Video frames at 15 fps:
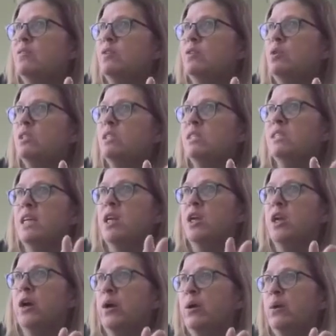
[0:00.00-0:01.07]
if you just say
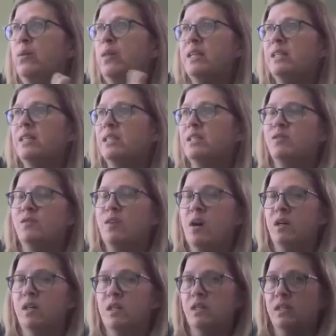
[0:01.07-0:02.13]
no, that doesn't
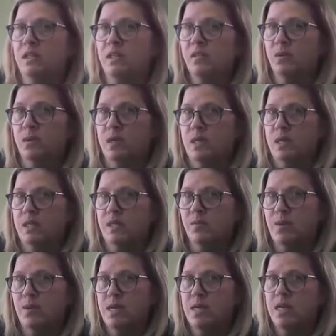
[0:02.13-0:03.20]
fall under this ordinance,
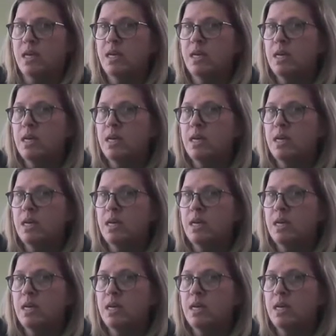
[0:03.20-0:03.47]
right?